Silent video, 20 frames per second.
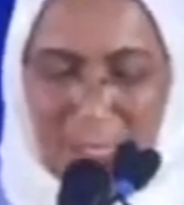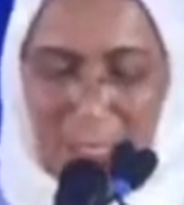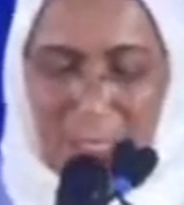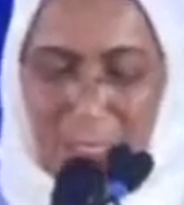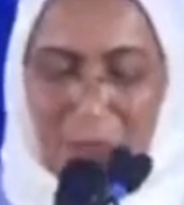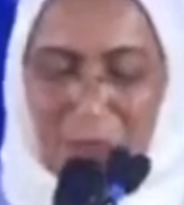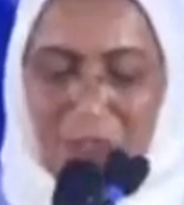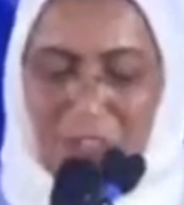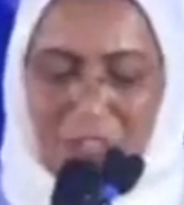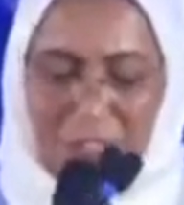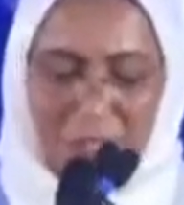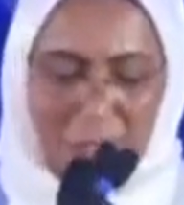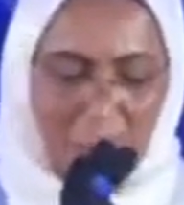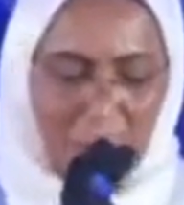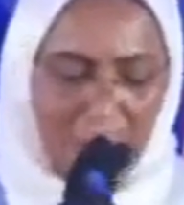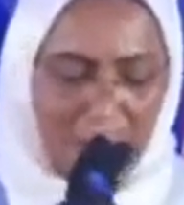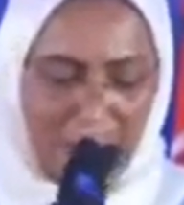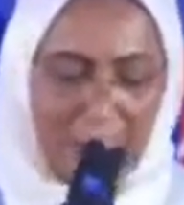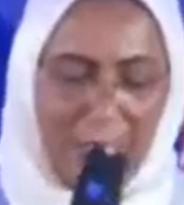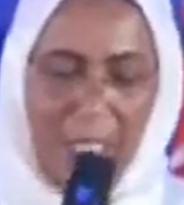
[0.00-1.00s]
If she
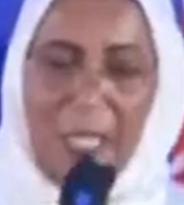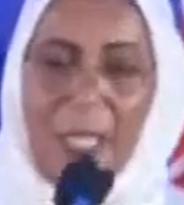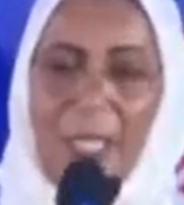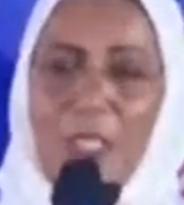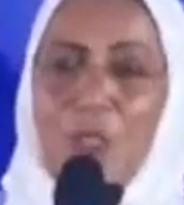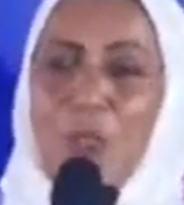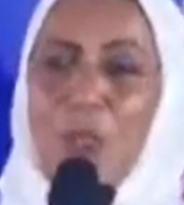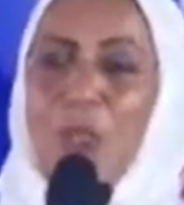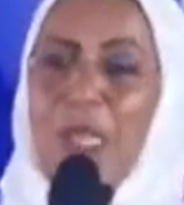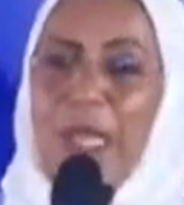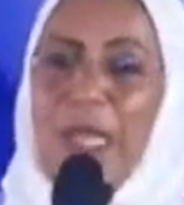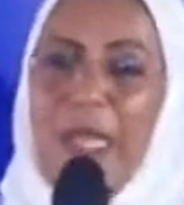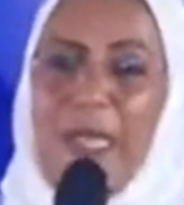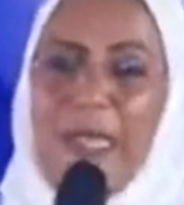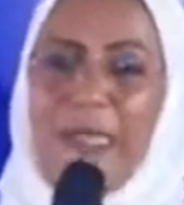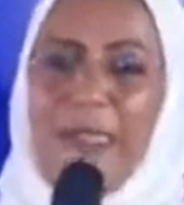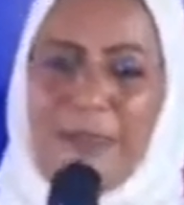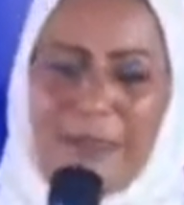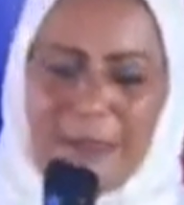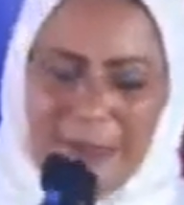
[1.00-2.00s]
were here
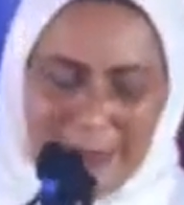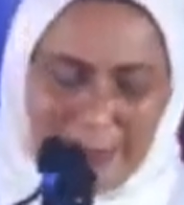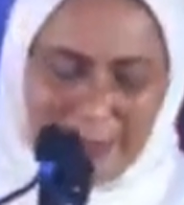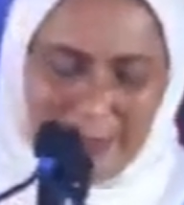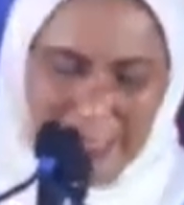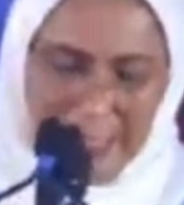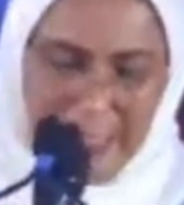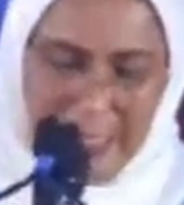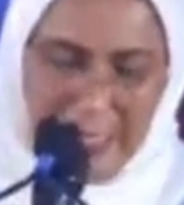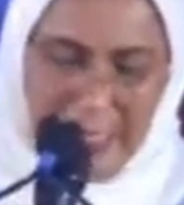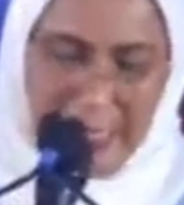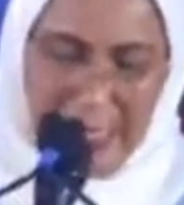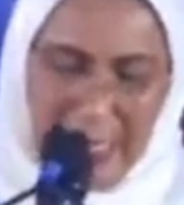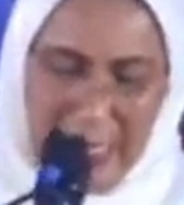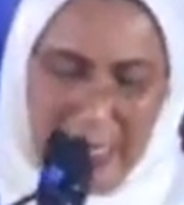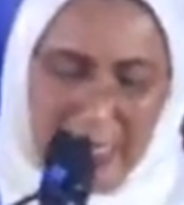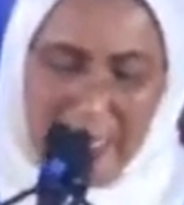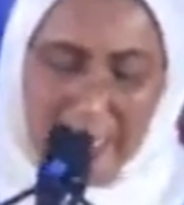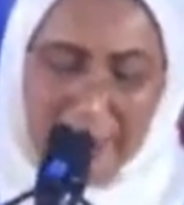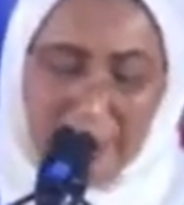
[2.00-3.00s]
today,
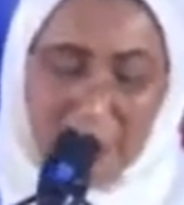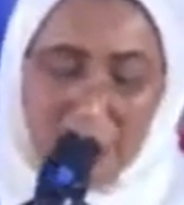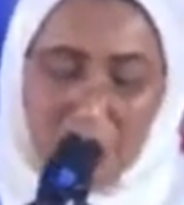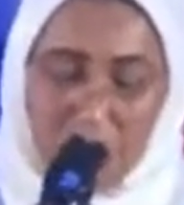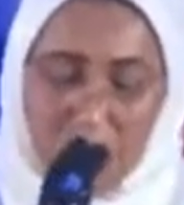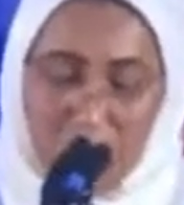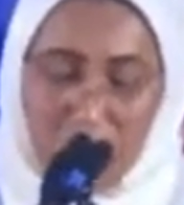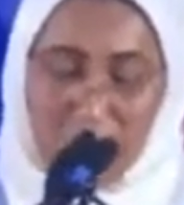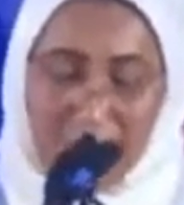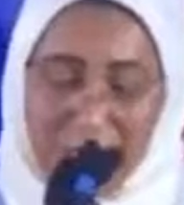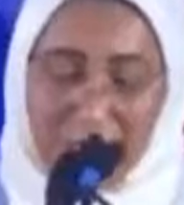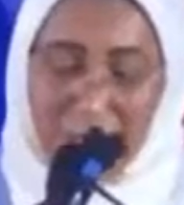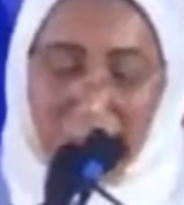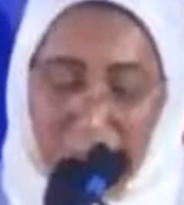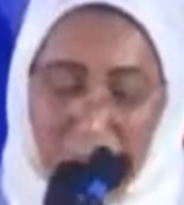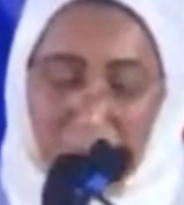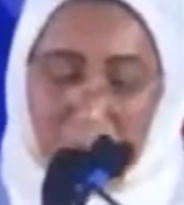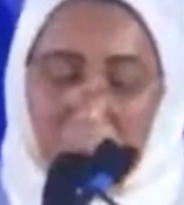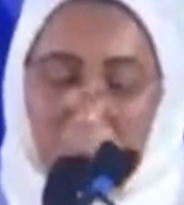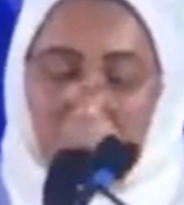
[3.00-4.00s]
I am sure
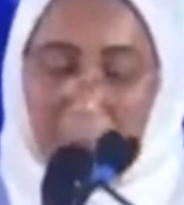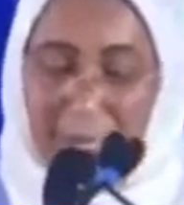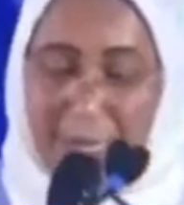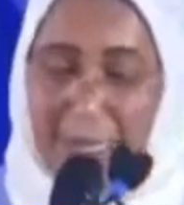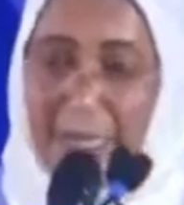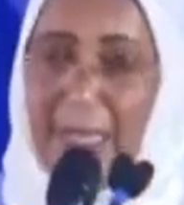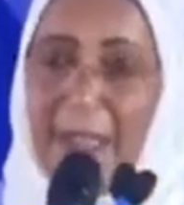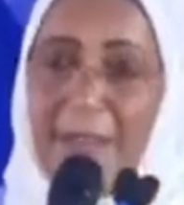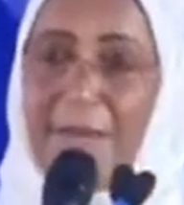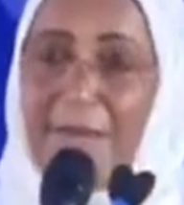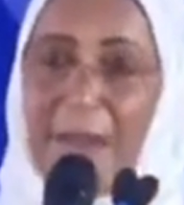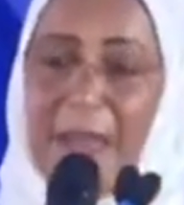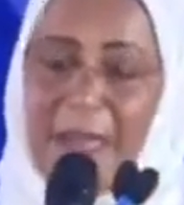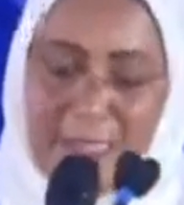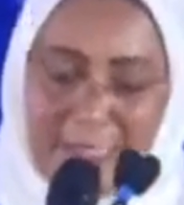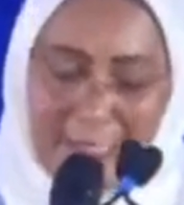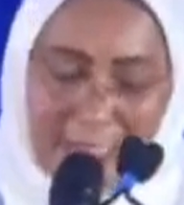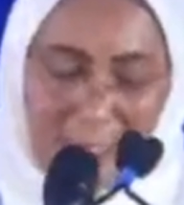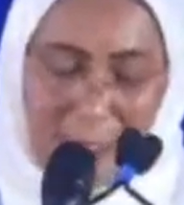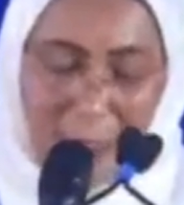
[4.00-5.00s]
she would play a
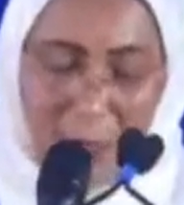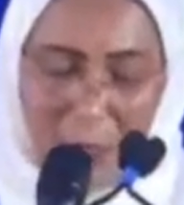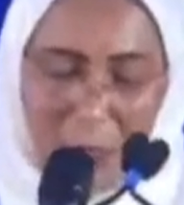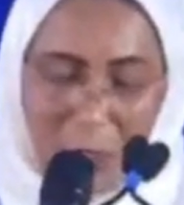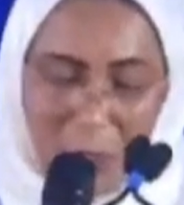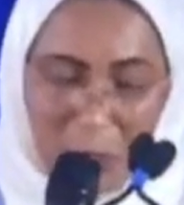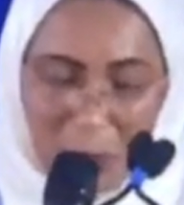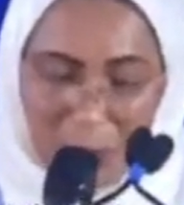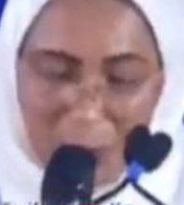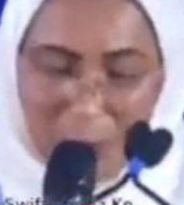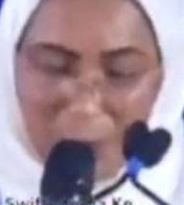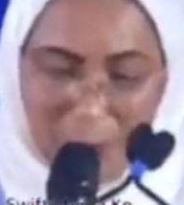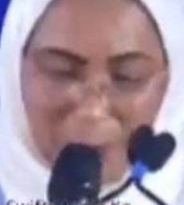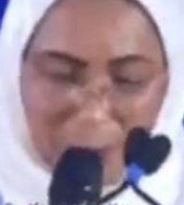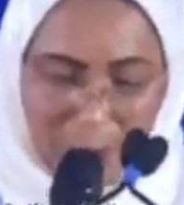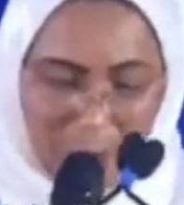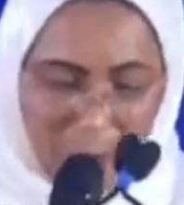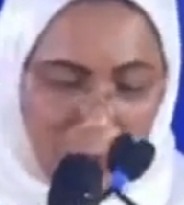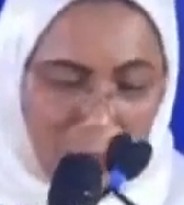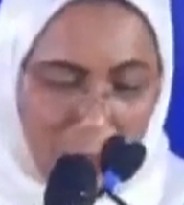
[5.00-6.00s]
vital role
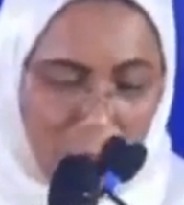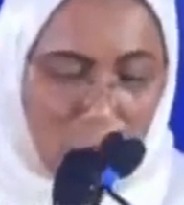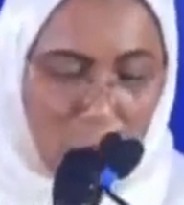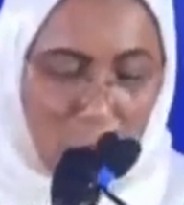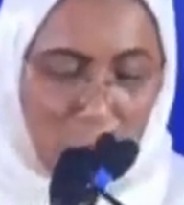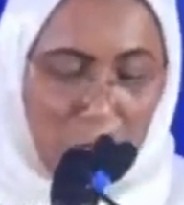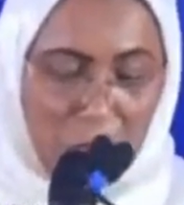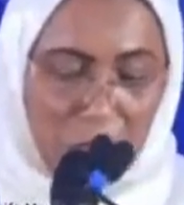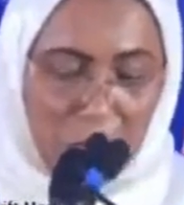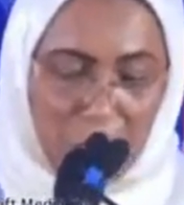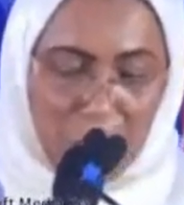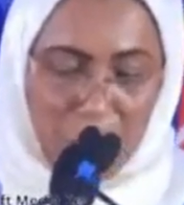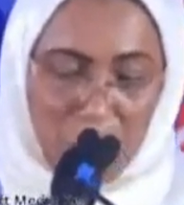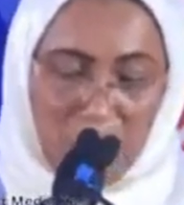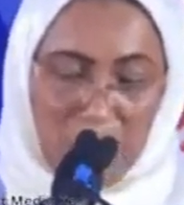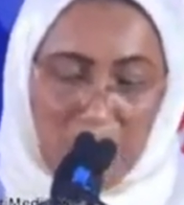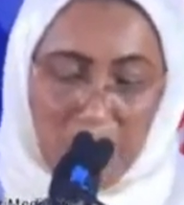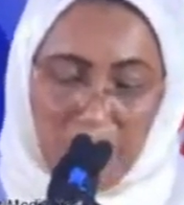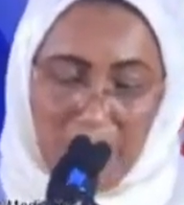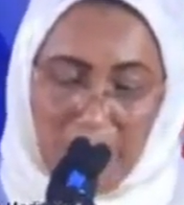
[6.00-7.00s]
to
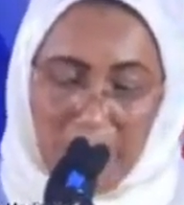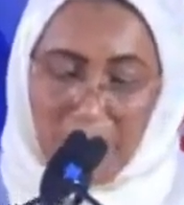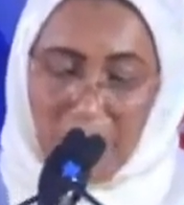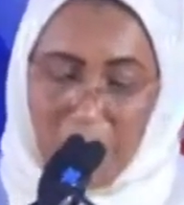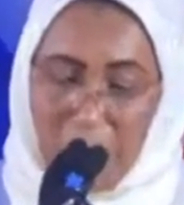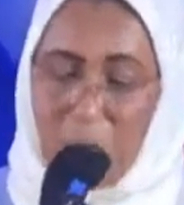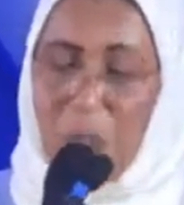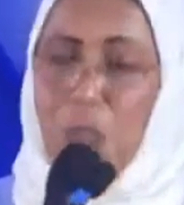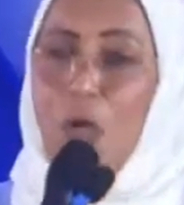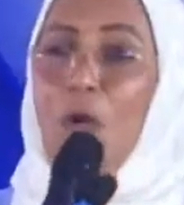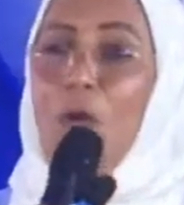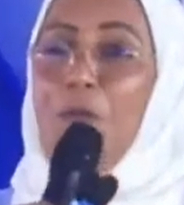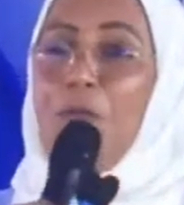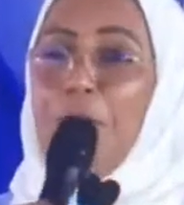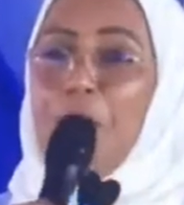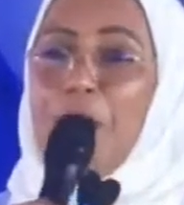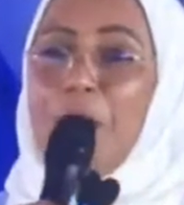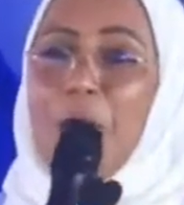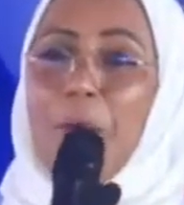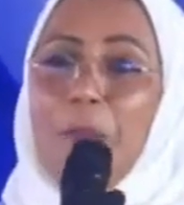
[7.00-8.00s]
ensure we are all
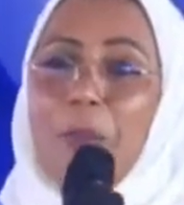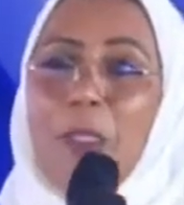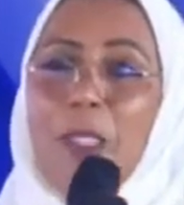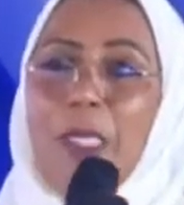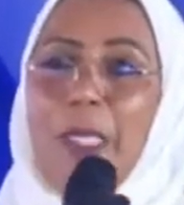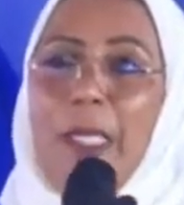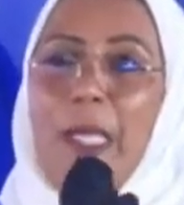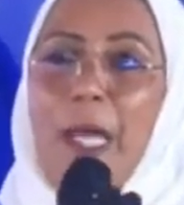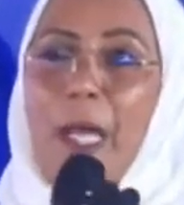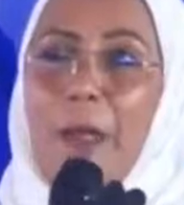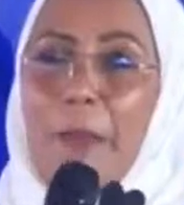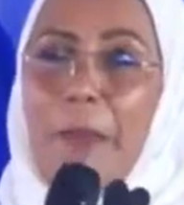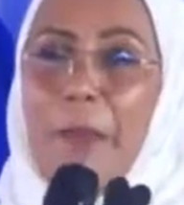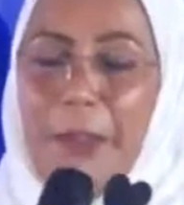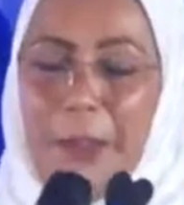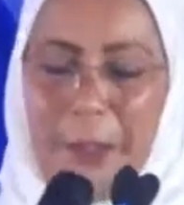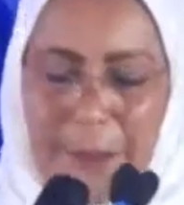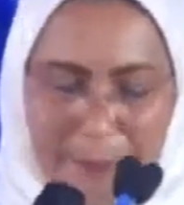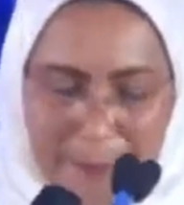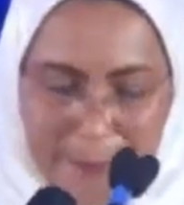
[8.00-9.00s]
comfortable and
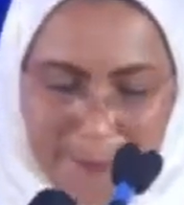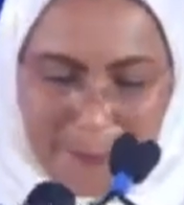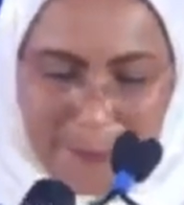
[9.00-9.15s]
happy.